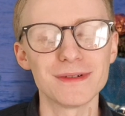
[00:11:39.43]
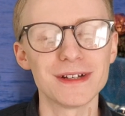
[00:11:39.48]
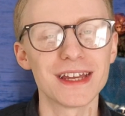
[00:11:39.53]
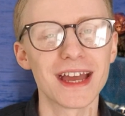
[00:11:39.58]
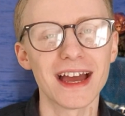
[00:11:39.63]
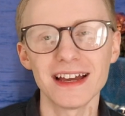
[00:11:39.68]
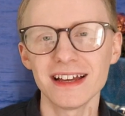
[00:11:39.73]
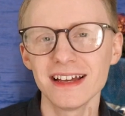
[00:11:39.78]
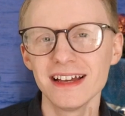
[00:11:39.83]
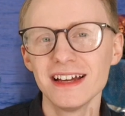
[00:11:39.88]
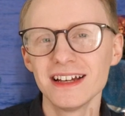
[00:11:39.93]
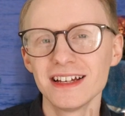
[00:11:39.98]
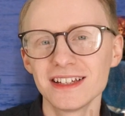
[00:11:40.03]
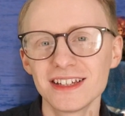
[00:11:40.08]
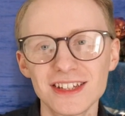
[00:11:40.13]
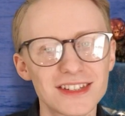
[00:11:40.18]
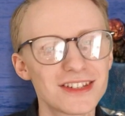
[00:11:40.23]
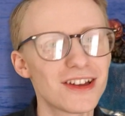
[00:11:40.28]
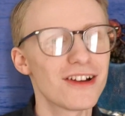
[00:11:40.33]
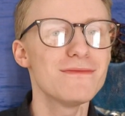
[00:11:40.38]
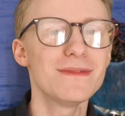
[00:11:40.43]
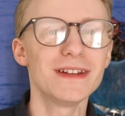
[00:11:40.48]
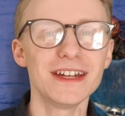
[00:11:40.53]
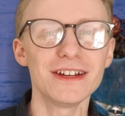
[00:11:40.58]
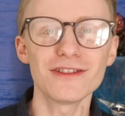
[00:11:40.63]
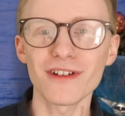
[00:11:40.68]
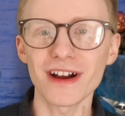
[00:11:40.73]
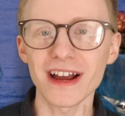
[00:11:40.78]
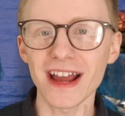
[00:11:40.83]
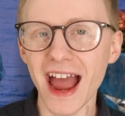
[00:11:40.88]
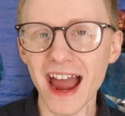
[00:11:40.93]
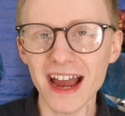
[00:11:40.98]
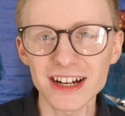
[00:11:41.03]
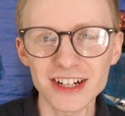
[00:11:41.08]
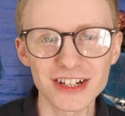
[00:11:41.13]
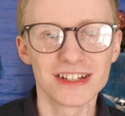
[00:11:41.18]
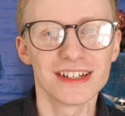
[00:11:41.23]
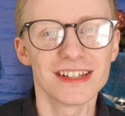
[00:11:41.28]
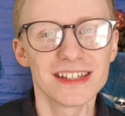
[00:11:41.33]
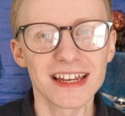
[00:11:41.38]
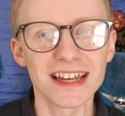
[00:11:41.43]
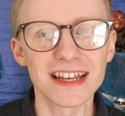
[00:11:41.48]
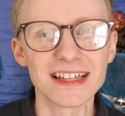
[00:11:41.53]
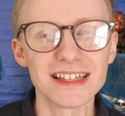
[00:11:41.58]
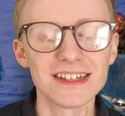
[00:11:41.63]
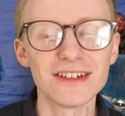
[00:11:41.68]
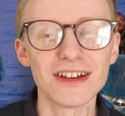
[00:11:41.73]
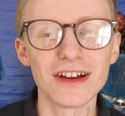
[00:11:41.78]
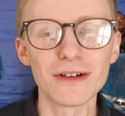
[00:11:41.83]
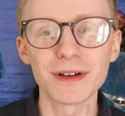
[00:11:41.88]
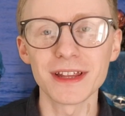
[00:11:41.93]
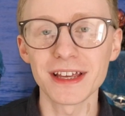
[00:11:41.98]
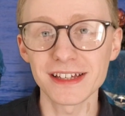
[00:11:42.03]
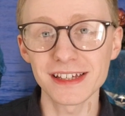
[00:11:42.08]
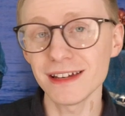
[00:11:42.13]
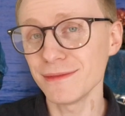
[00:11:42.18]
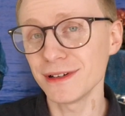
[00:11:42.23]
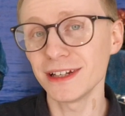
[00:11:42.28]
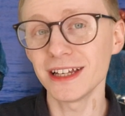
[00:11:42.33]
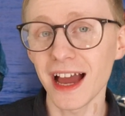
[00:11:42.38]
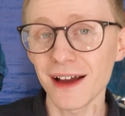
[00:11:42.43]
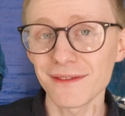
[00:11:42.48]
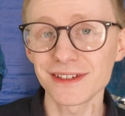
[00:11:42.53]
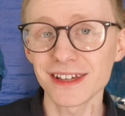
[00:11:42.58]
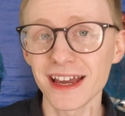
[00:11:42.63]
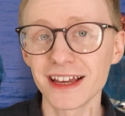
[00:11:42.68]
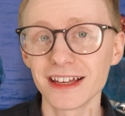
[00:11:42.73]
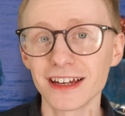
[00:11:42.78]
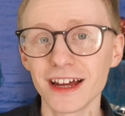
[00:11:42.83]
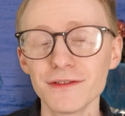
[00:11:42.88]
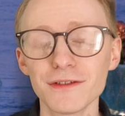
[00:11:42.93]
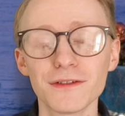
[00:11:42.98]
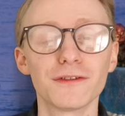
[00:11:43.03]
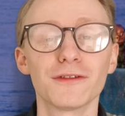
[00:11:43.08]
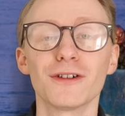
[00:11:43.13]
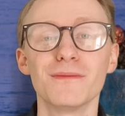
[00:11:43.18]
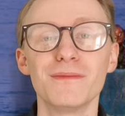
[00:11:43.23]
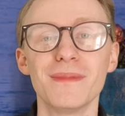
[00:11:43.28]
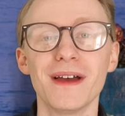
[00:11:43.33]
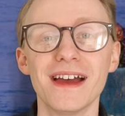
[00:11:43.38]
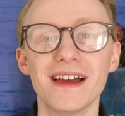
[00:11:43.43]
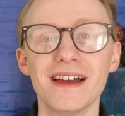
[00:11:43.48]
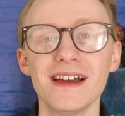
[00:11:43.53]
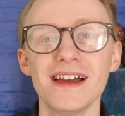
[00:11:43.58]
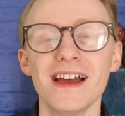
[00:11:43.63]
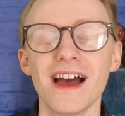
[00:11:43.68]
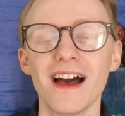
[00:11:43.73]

We get so many great action scenes, you know, where they seemingly have taken over for a bit